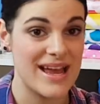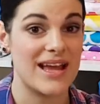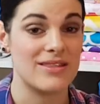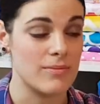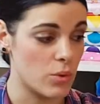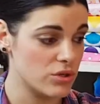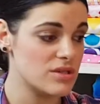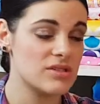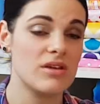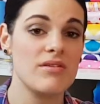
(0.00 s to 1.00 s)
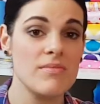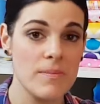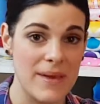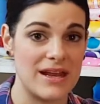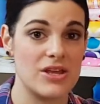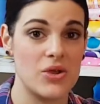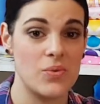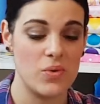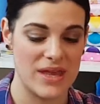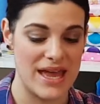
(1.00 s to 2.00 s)
and the more you do them, the better you
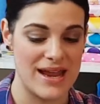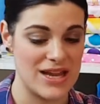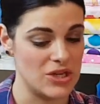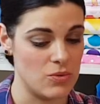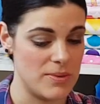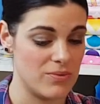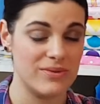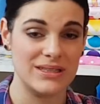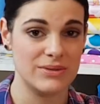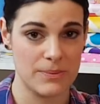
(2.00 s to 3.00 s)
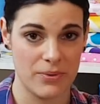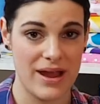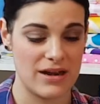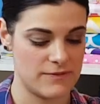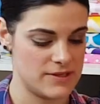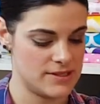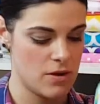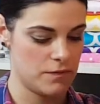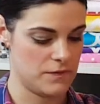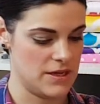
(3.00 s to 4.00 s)
will get, and you will be really, really proud of
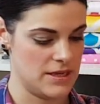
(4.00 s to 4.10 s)
yourself.